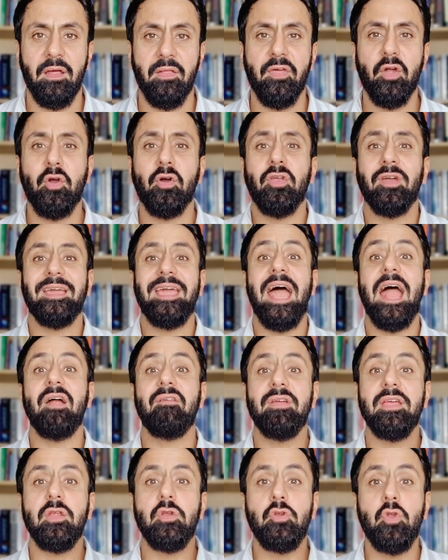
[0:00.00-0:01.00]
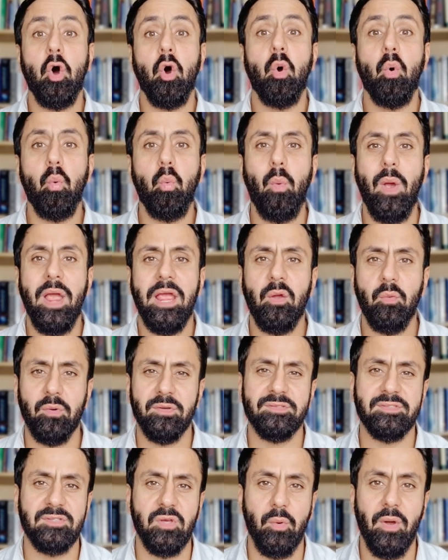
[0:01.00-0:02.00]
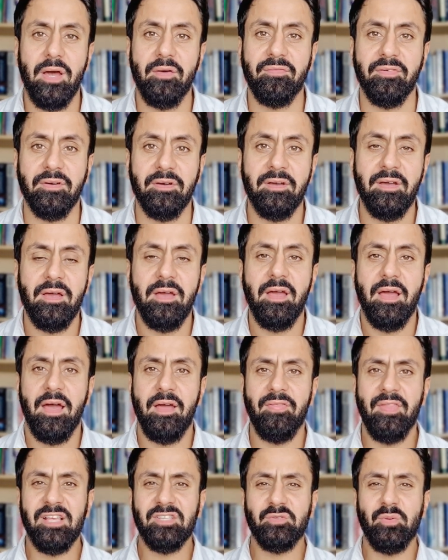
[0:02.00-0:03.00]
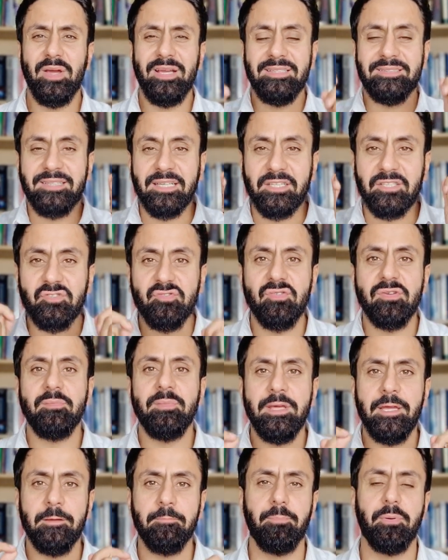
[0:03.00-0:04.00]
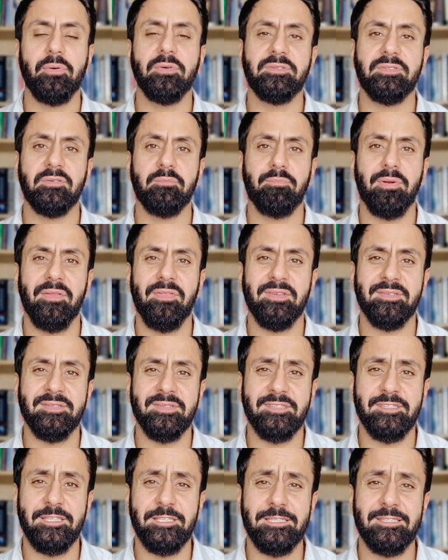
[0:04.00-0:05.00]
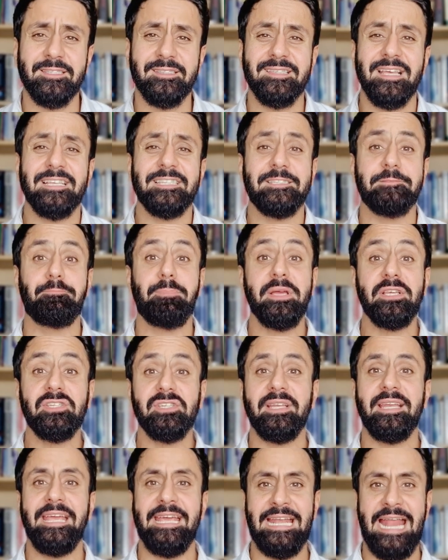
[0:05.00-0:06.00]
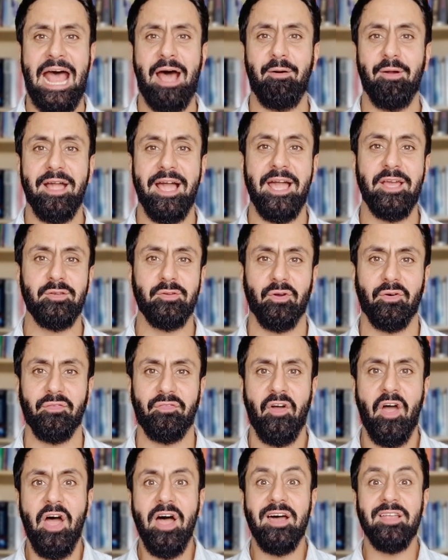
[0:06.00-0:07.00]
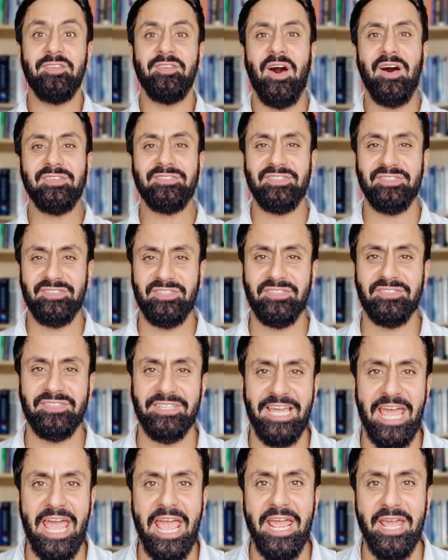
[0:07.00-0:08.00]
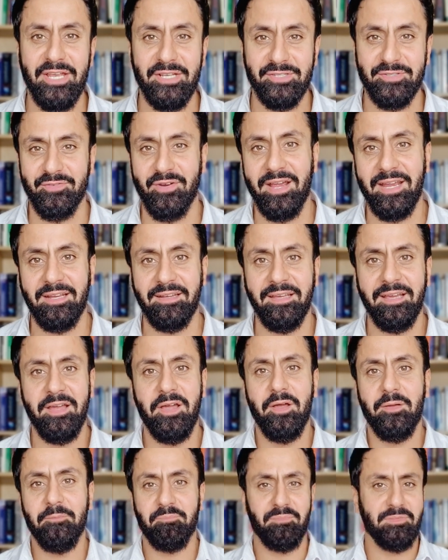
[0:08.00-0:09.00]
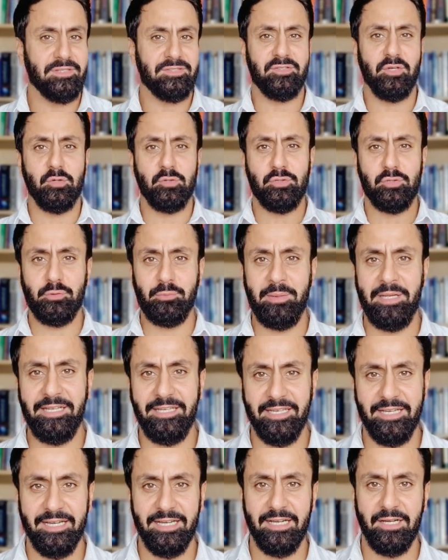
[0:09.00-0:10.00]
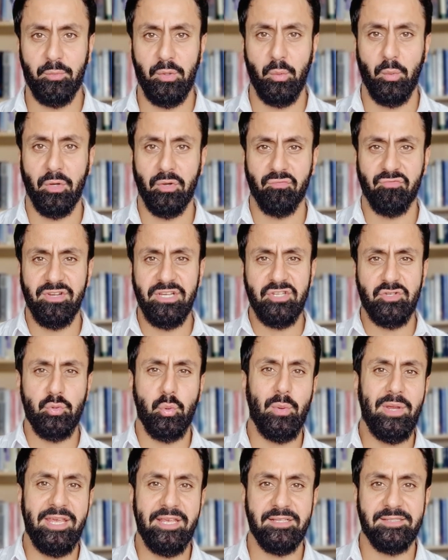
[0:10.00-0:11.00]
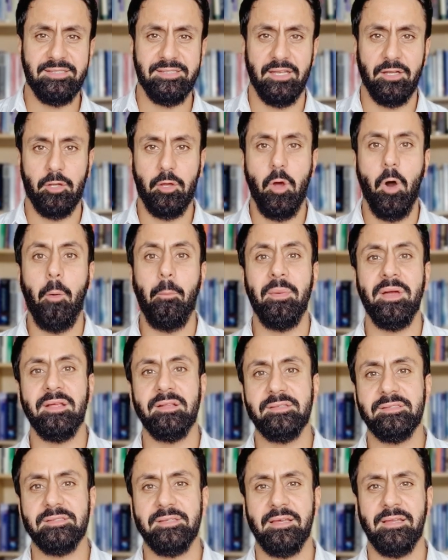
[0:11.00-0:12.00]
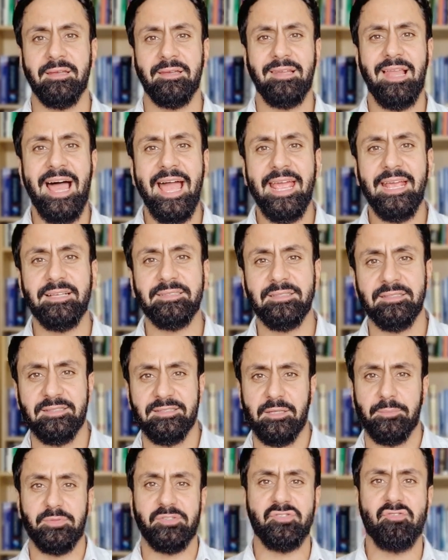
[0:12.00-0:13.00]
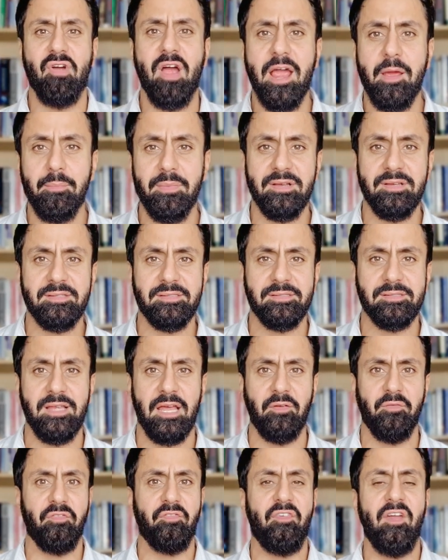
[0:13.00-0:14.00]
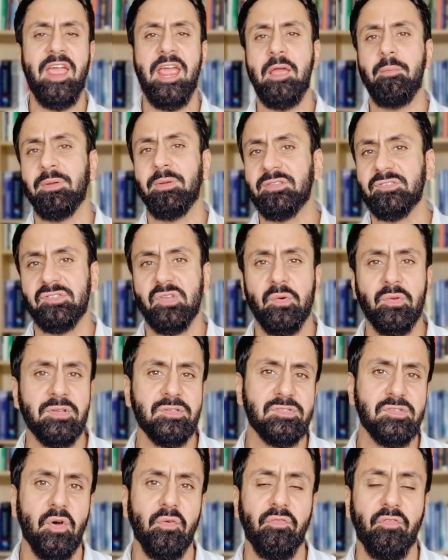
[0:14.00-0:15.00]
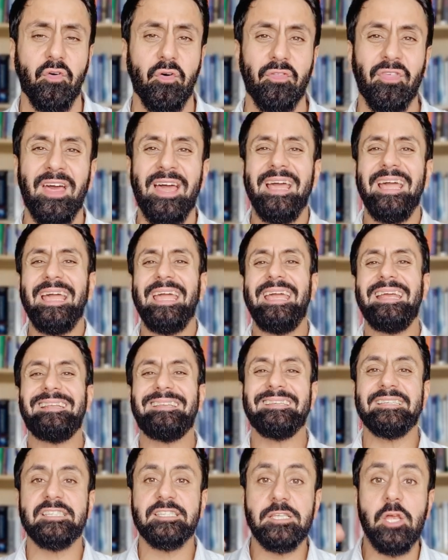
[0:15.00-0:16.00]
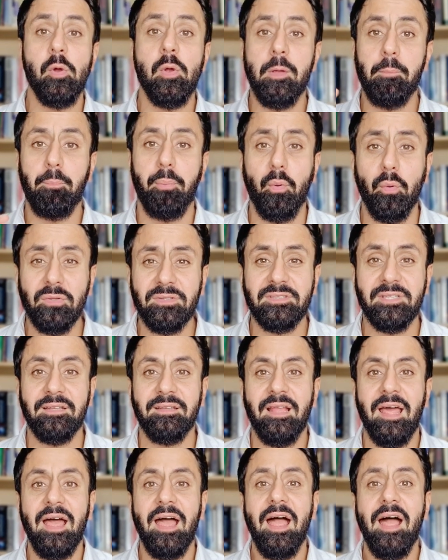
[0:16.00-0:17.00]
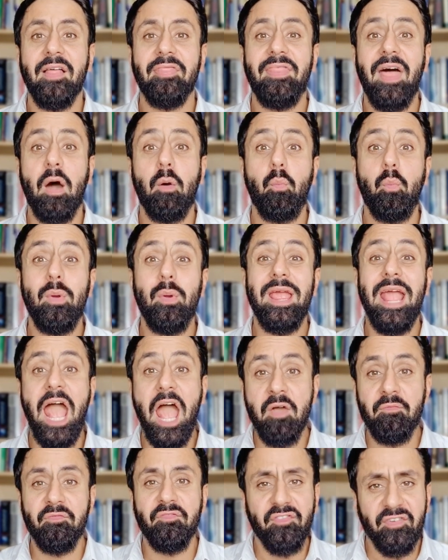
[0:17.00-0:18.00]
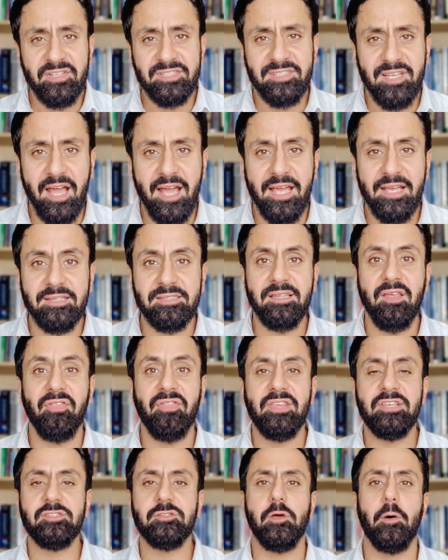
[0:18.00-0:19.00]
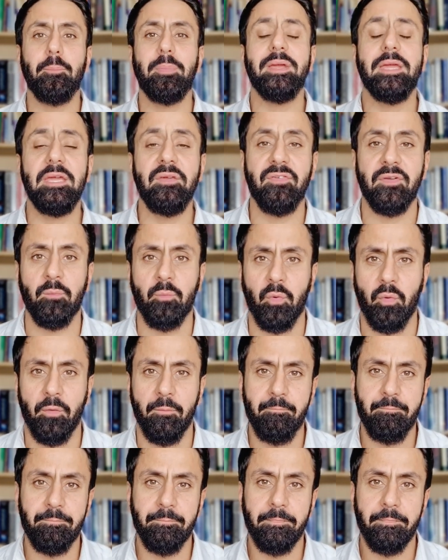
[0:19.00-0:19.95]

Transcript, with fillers: They're going to carry no weight whatsoever. And that's why it's extremely important, brothers and sisters, especially in our kind of narcissistic age, right? Social media, we want retweets and comments and likes and subscribers and fame and so on and so forth. It is so important that we emphasize this topic even more.